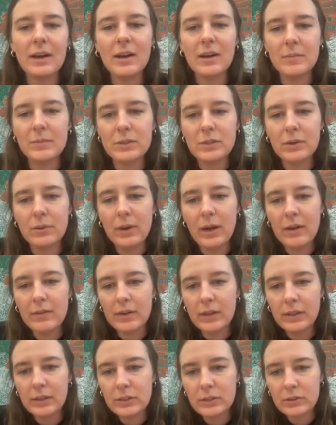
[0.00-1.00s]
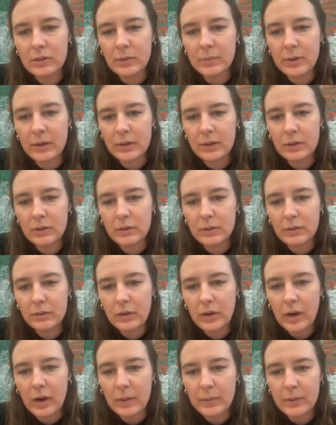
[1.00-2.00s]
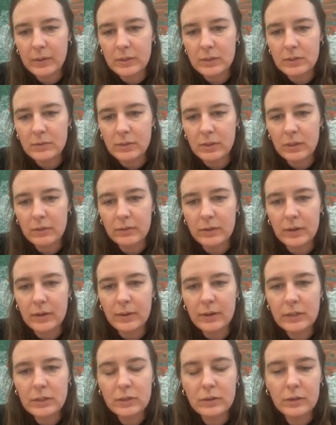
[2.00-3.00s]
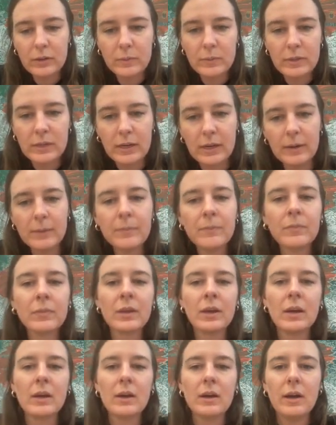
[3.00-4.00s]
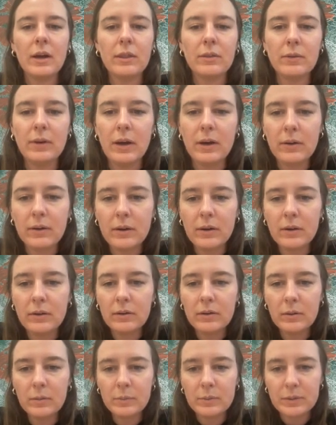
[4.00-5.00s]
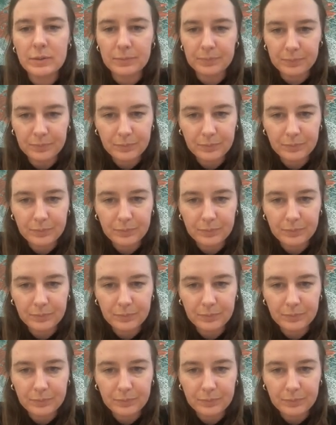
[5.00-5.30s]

So we have a glycerol molecule, 3 carbons with 3 OH groups here, 3 alcohol groups,